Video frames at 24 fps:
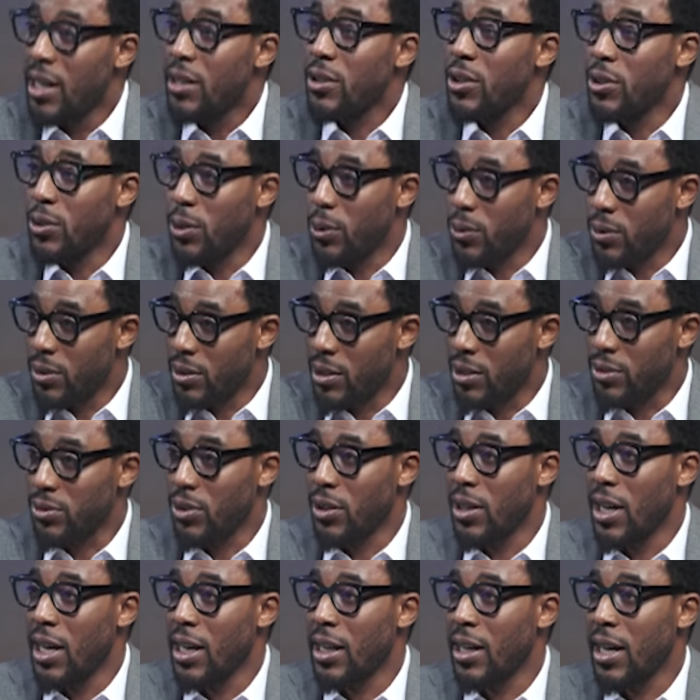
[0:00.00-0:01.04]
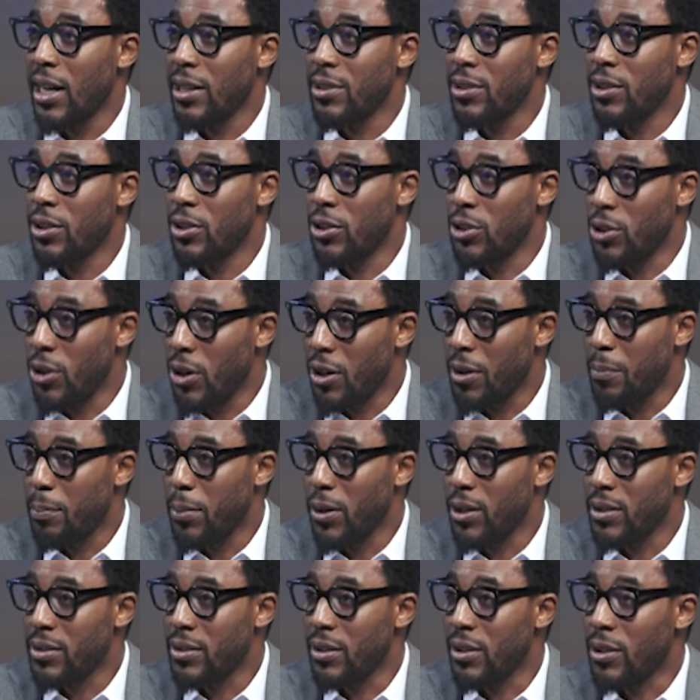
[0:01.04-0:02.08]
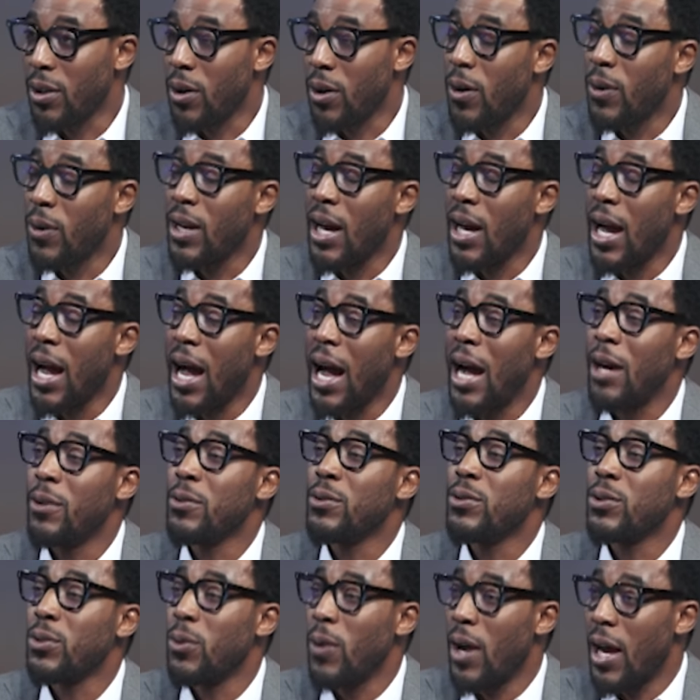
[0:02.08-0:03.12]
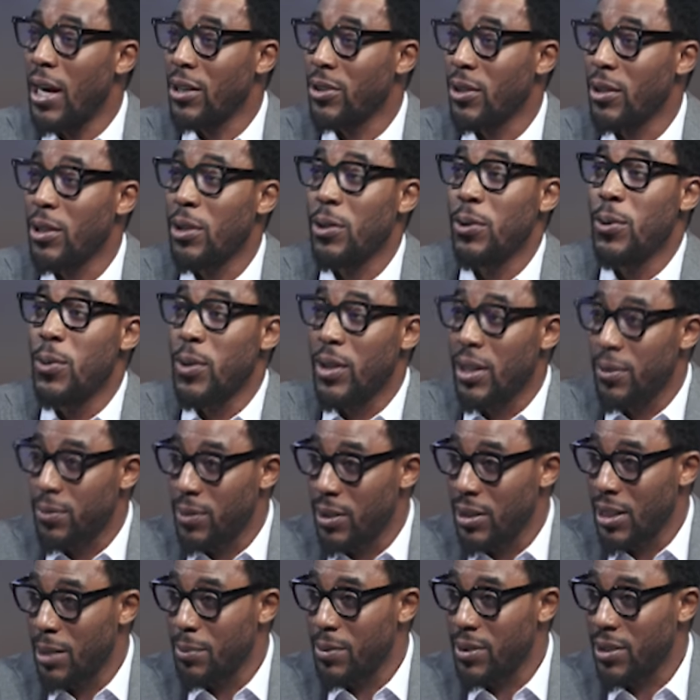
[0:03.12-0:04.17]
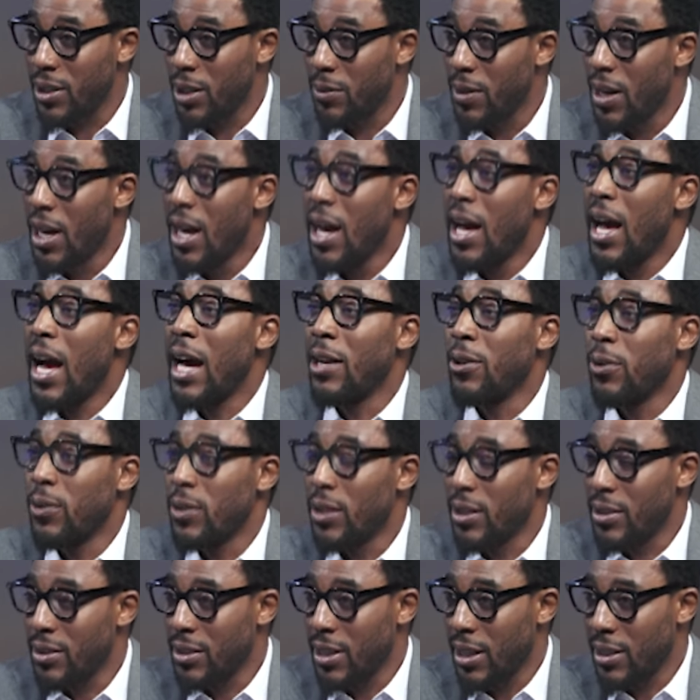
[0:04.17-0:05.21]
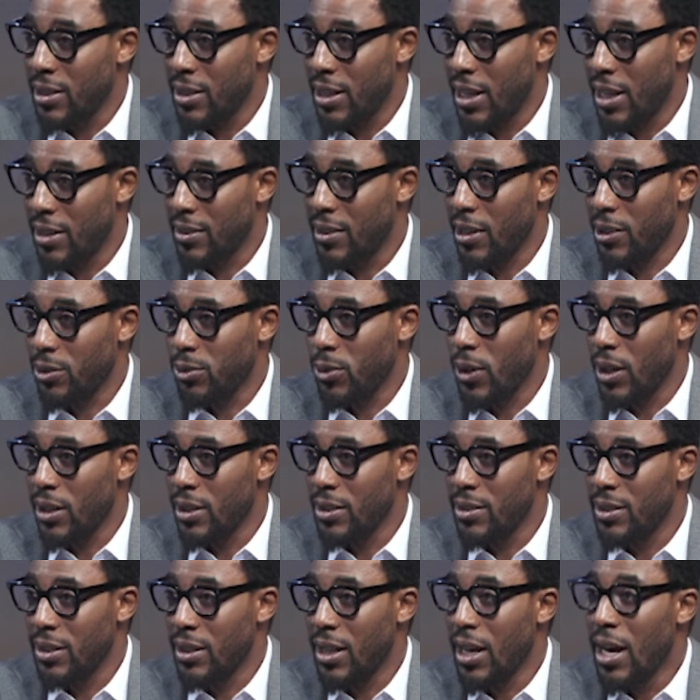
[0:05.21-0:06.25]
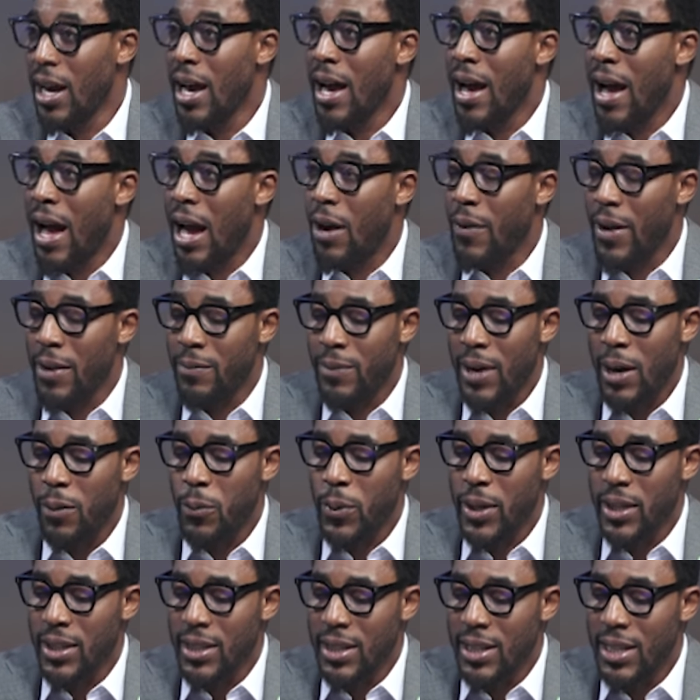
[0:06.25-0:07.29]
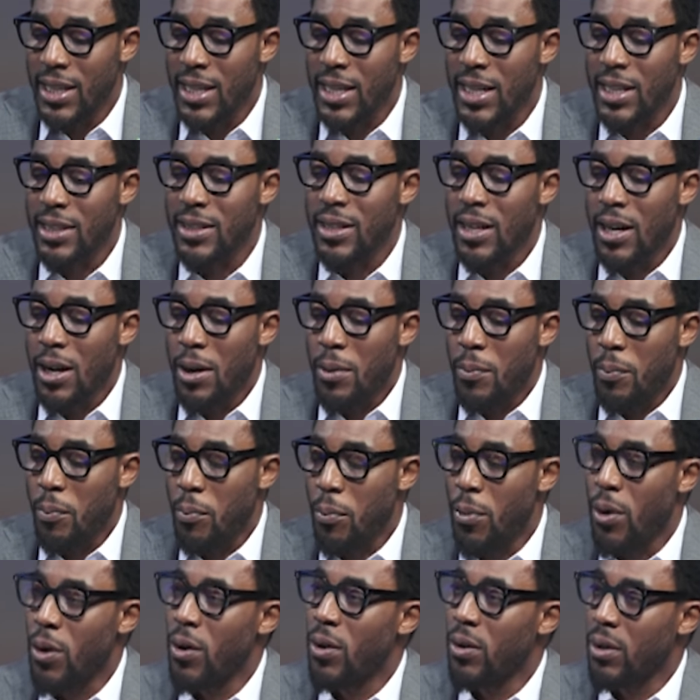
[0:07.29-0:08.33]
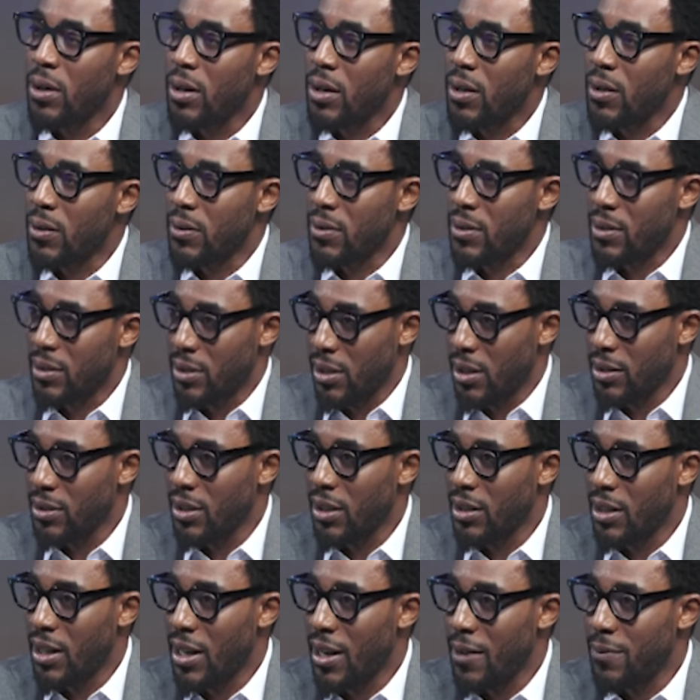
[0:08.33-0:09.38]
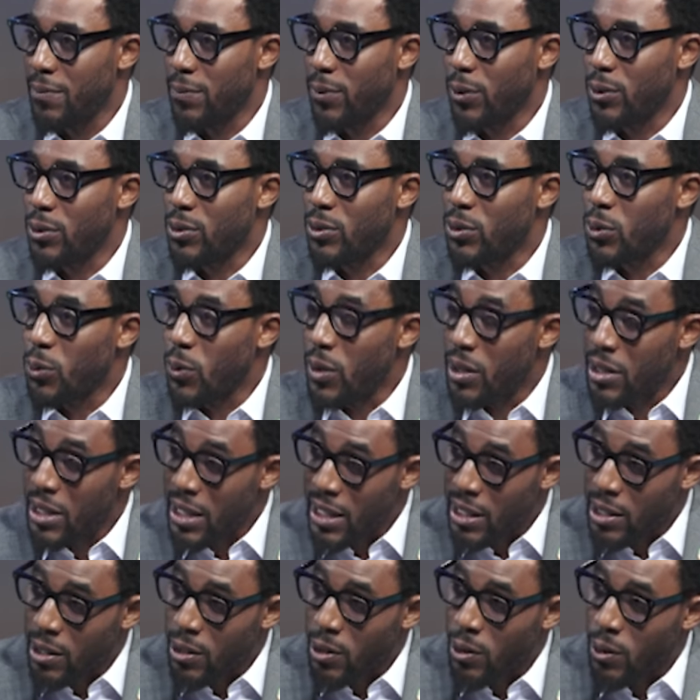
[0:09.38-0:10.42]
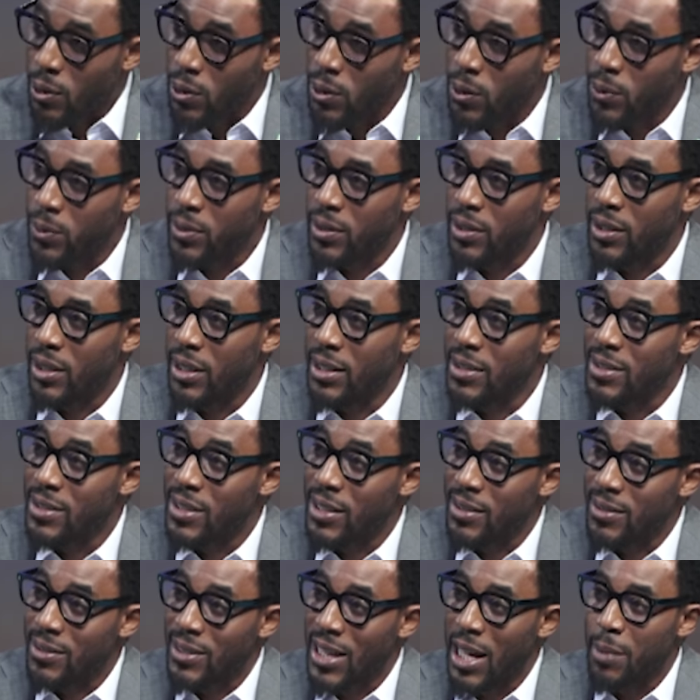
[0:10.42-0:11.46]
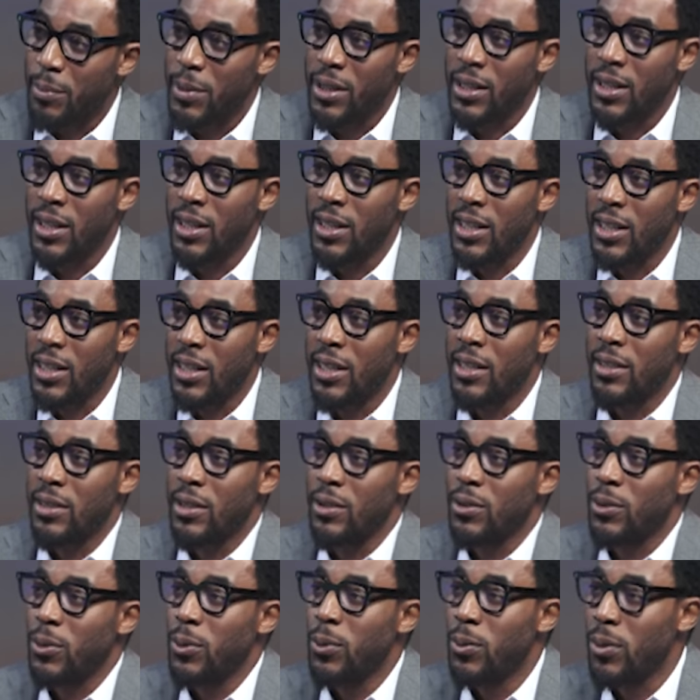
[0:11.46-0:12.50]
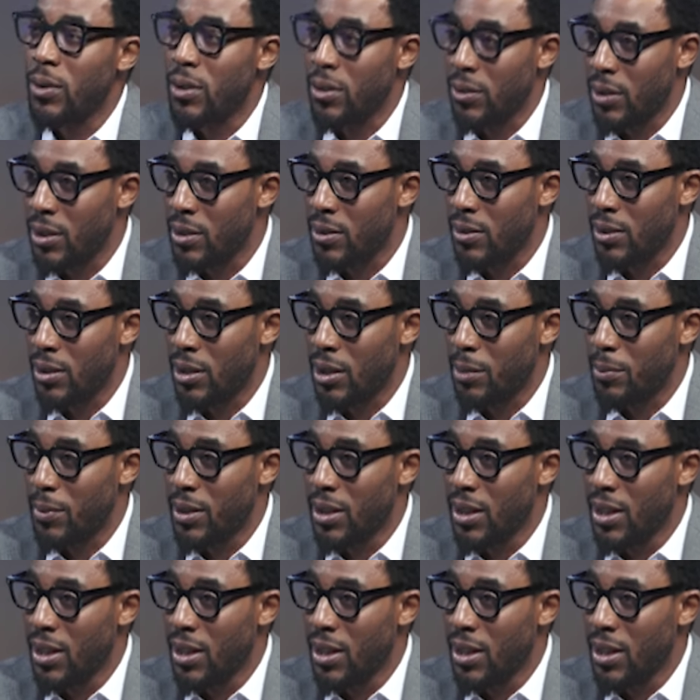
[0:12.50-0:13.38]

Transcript: the Sri Lankan young person on how to actually look after themselves and understand their sexuality. However, we need more concerted effort to include this systemically in the school curriculum.